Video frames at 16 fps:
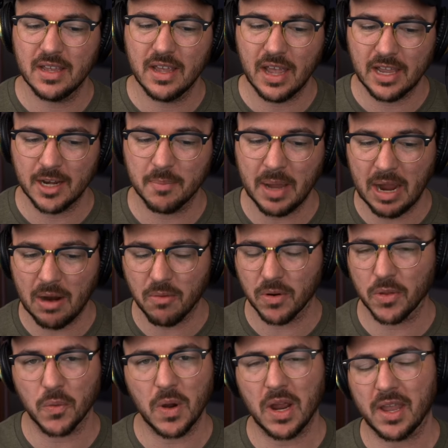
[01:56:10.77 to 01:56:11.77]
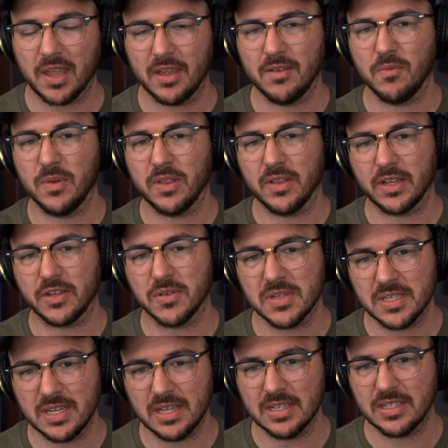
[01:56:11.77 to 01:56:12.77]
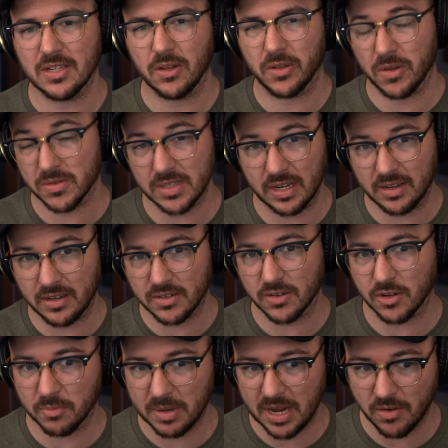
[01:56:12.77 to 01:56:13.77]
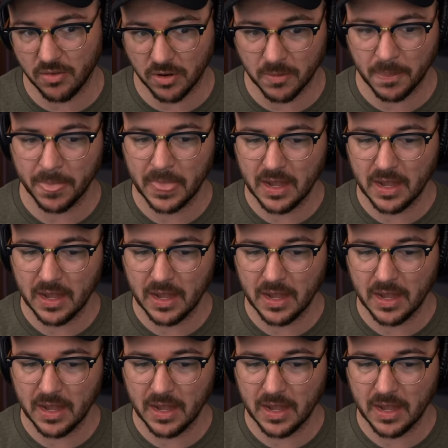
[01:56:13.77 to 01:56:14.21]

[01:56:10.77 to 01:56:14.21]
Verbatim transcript: and to power the rocket with electricity until it goes on an internal power, and